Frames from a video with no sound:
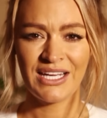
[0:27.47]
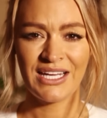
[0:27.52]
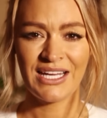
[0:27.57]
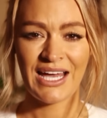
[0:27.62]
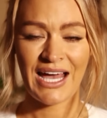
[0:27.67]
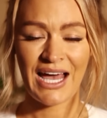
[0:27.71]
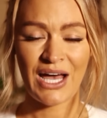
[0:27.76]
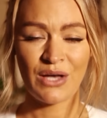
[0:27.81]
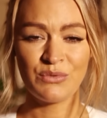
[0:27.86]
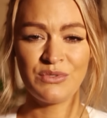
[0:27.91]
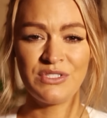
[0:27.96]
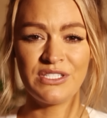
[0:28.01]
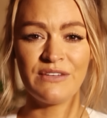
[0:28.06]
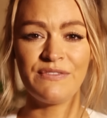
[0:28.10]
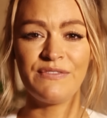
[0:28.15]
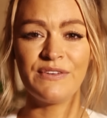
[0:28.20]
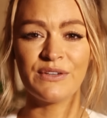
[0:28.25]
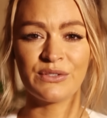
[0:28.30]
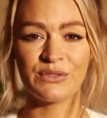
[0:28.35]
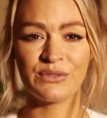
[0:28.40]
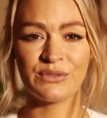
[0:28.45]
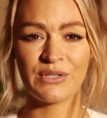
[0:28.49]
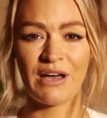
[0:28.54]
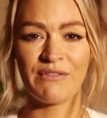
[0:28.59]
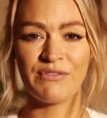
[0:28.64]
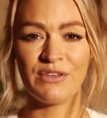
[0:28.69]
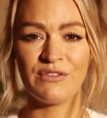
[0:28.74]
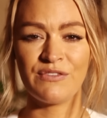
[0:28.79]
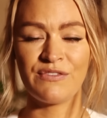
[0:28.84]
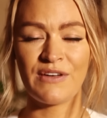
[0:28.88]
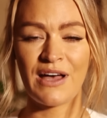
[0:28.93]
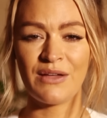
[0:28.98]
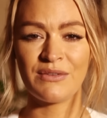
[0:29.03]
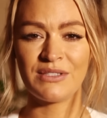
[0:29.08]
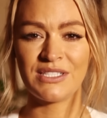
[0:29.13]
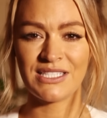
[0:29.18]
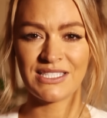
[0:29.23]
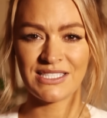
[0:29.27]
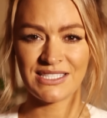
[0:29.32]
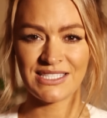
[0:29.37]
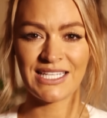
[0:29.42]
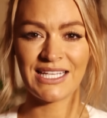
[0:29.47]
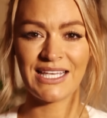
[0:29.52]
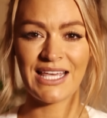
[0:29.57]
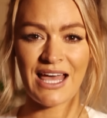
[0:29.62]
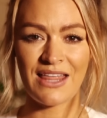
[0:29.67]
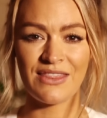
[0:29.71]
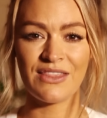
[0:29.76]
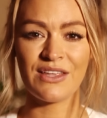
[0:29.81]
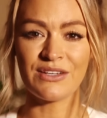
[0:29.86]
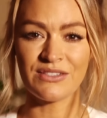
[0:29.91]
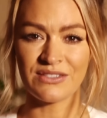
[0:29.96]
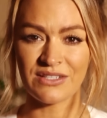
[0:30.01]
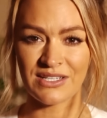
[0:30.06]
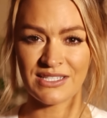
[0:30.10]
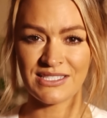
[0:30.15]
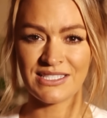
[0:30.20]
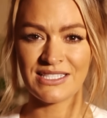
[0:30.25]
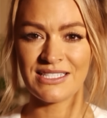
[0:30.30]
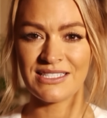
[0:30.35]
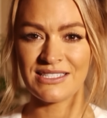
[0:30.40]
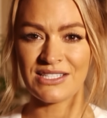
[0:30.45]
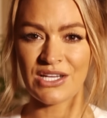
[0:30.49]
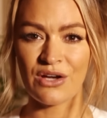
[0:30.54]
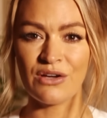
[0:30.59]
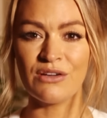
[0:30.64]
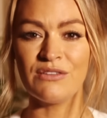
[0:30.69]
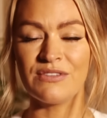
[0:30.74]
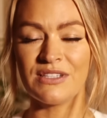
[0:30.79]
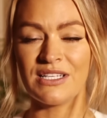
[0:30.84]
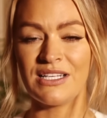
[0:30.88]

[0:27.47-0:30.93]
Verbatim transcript: How difficult have you found it to get those ideas over